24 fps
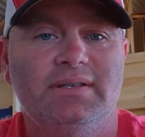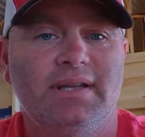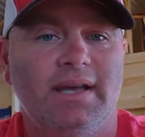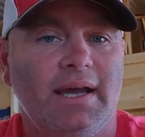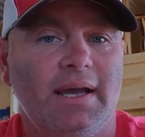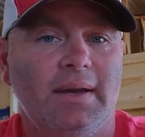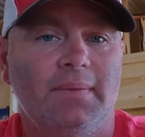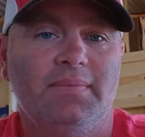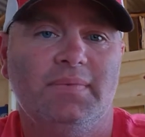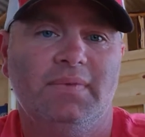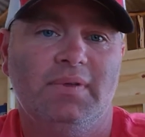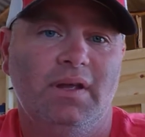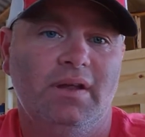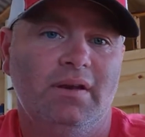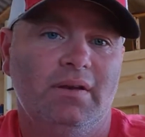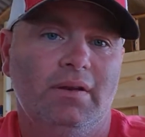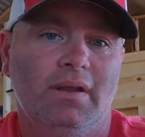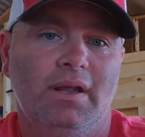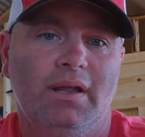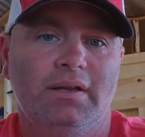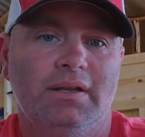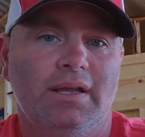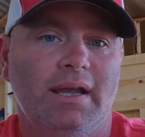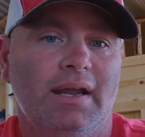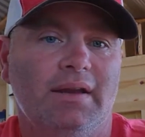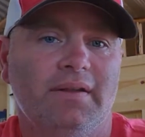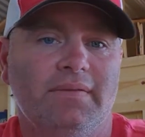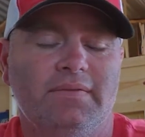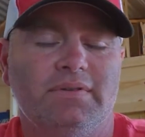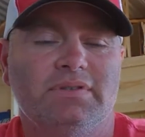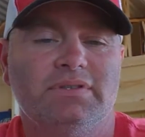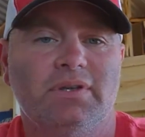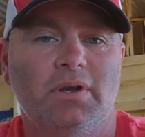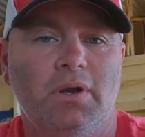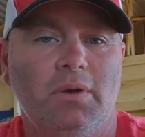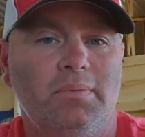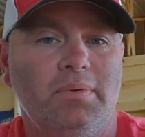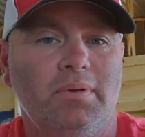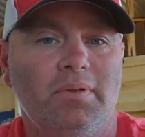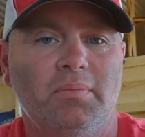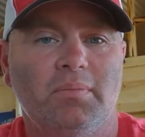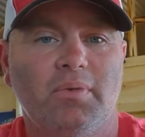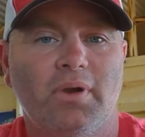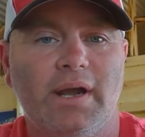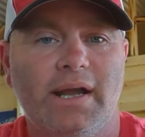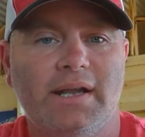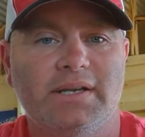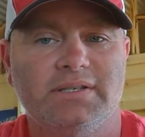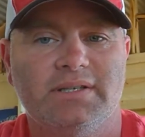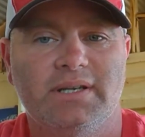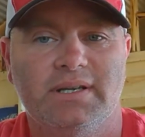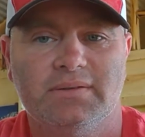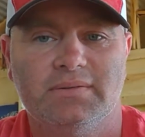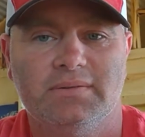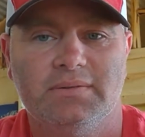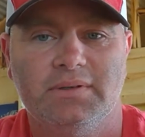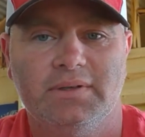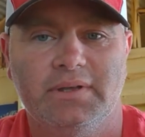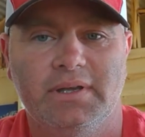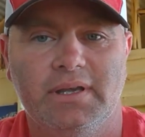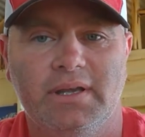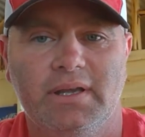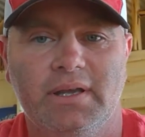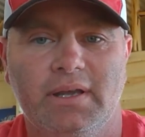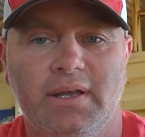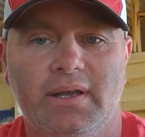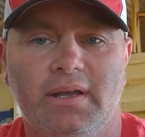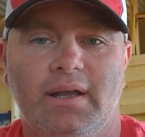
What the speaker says: depth, and kind of the scope of the project, really.